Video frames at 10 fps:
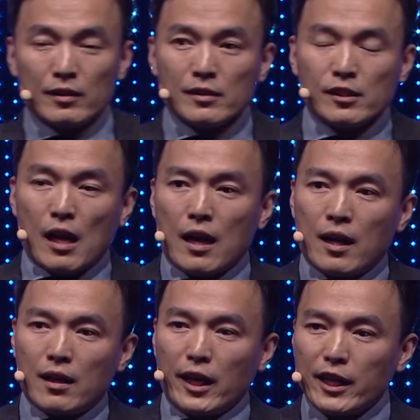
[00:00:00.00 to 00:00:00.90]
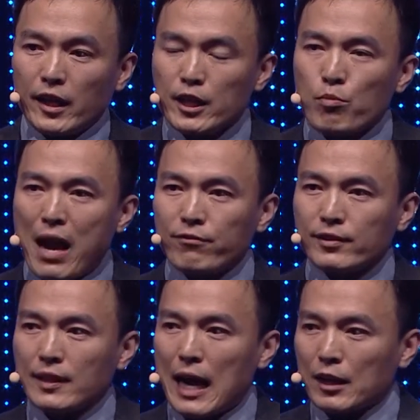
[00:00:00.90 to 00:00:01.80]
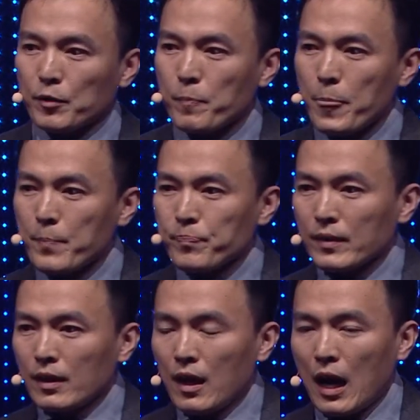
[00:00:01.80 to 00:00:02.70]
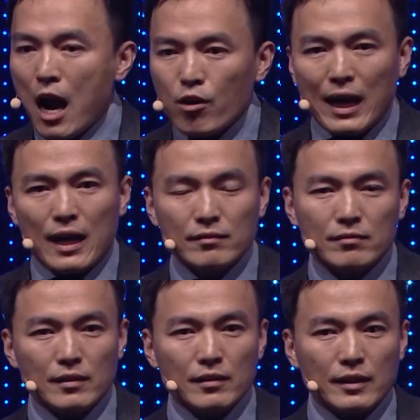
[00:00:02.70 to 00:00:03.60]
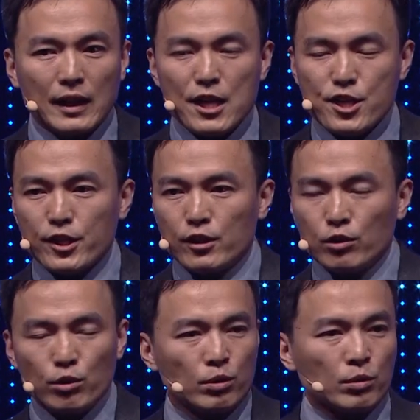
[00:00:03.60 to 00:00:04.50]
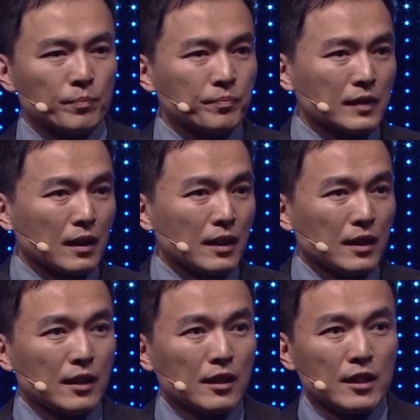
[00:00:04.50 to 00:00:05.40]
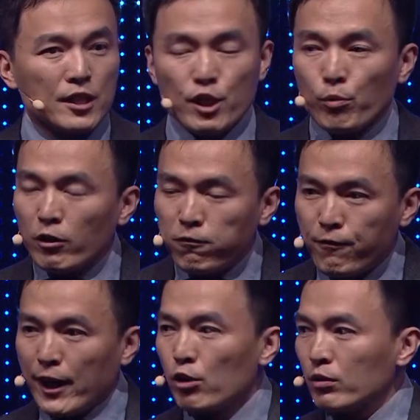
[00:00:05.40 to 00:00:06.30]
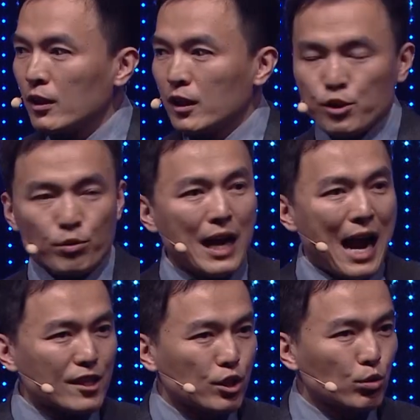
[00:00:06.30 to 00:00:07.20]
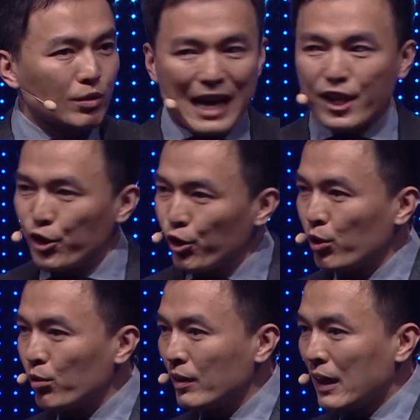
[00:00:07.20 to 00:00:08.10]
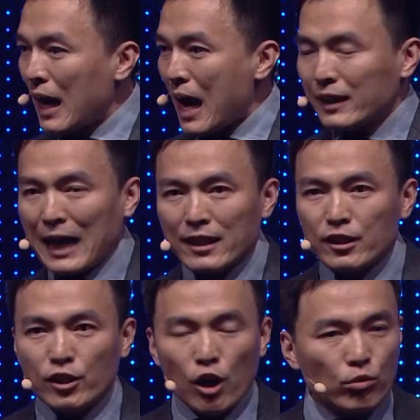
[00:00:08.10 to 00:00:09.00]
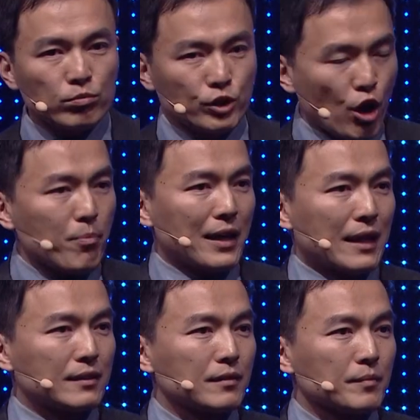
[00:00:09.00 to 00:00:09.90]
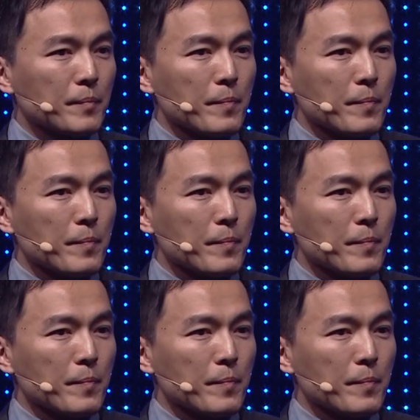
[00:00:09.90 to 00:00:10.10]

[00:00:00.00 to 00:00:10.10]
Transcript: So, uh, his, his, wife said, how can, can she do? She will fail the junior high school like you and get no jobless.